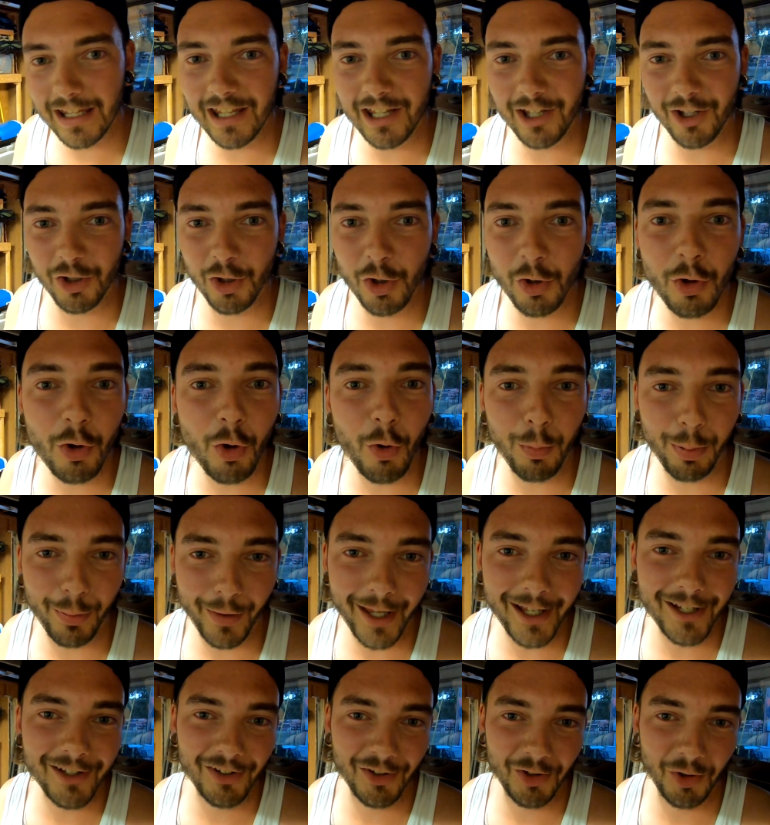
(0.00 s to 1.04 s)
get Google
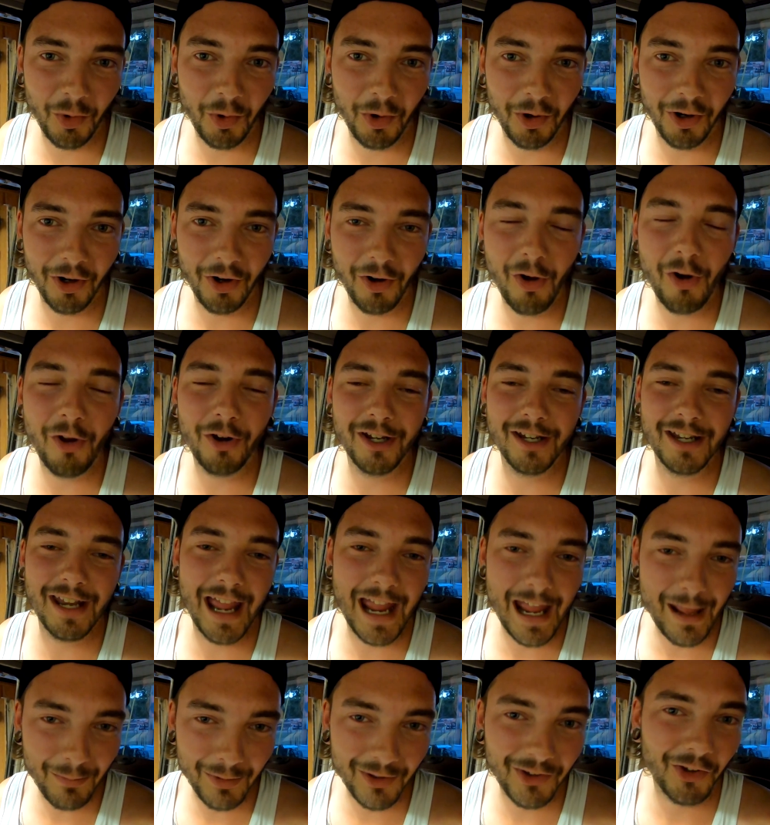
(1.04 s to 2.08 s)
Play Store on an
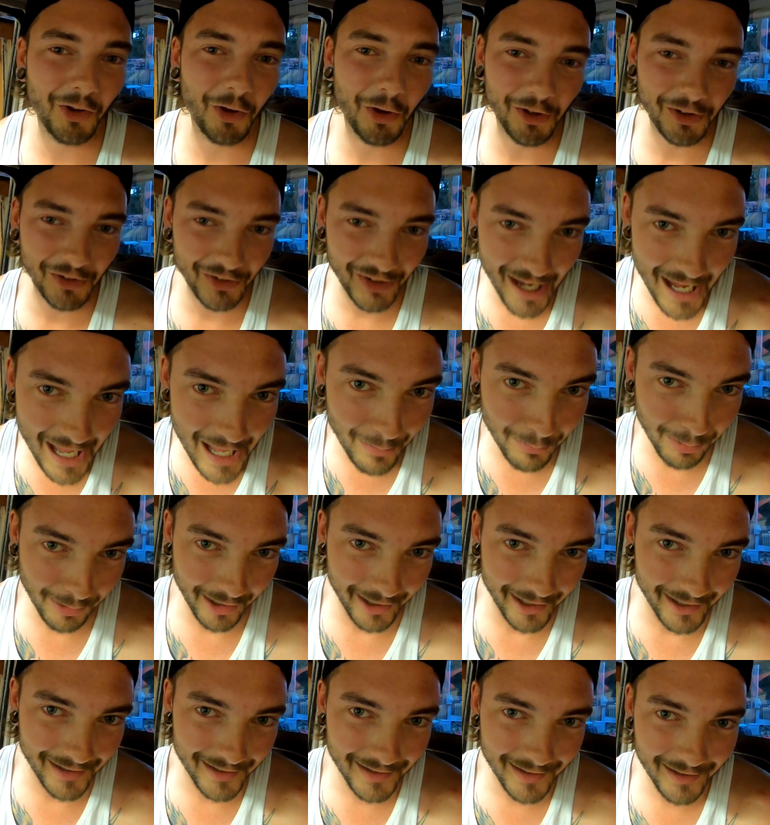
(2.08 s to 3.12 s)
Amazon
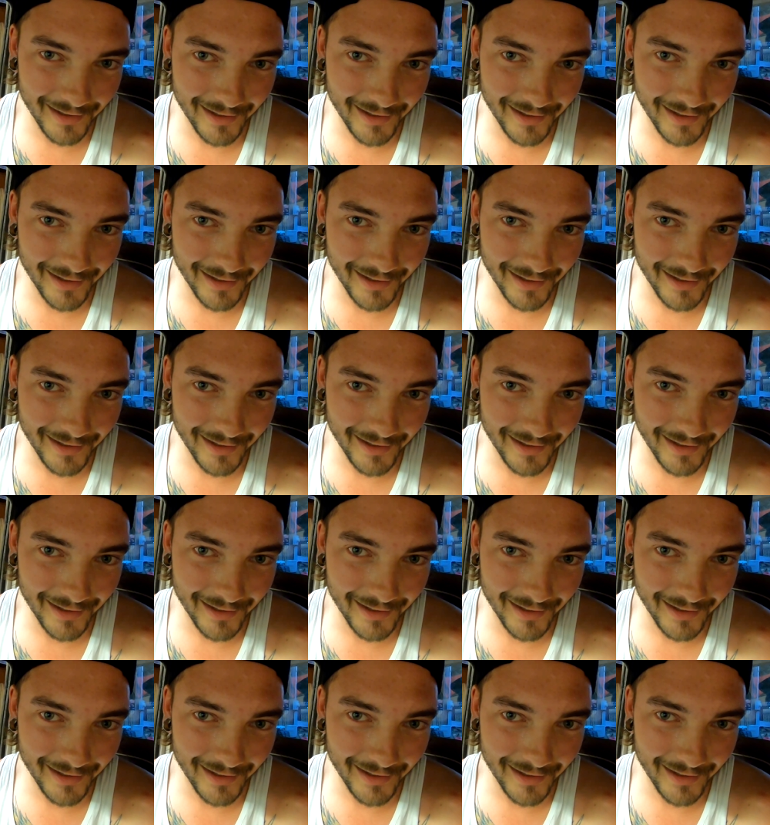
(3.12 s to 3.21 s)
tablet.